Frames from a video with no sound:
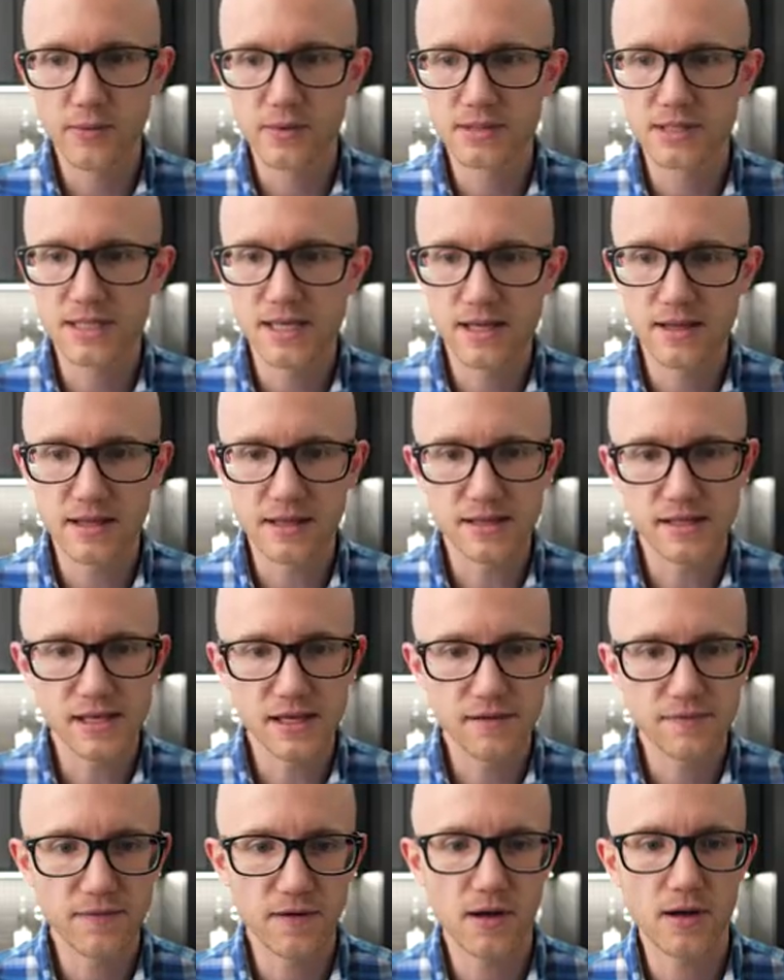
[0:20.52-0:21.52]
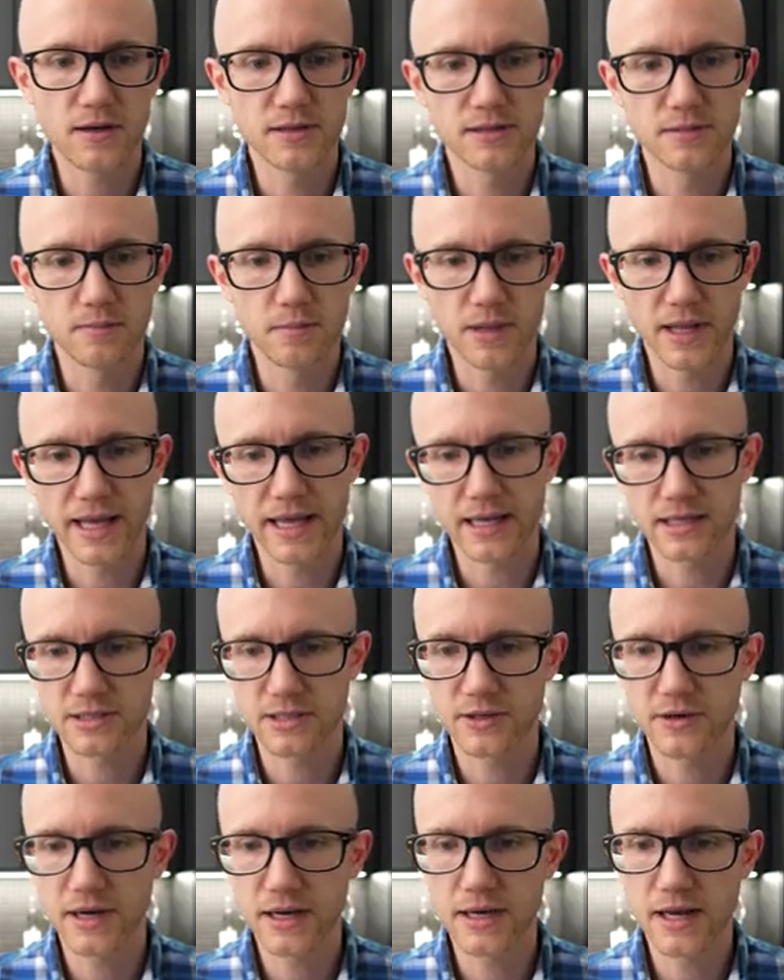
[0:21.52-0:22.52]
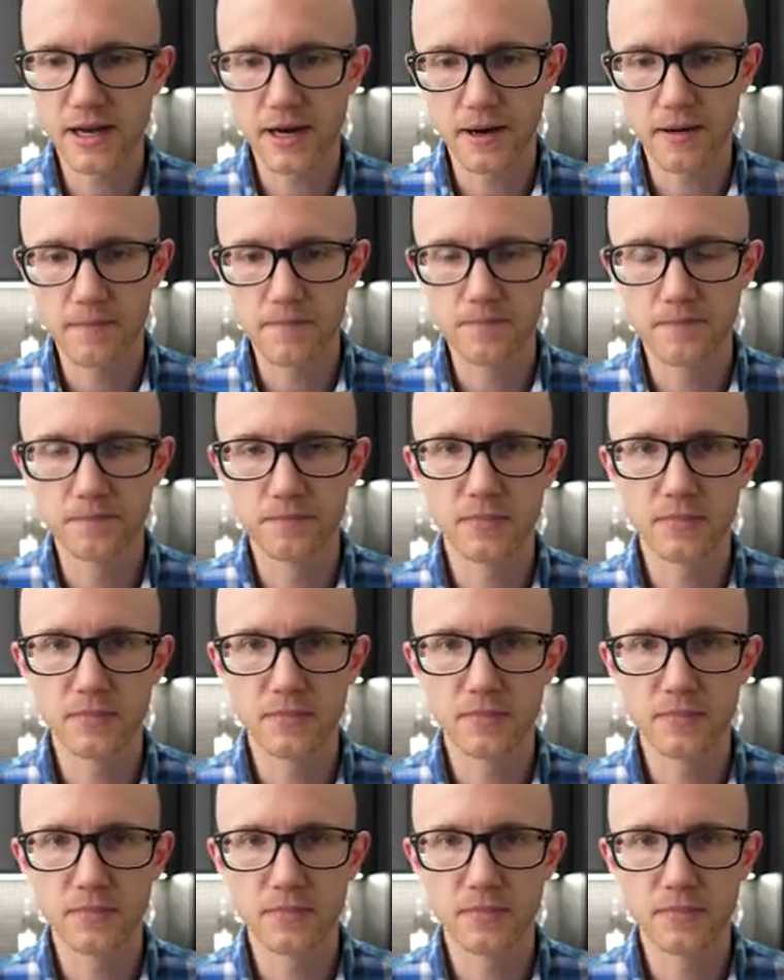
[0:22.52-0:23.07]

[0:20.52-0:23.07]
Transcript: you will see the default blank screen here.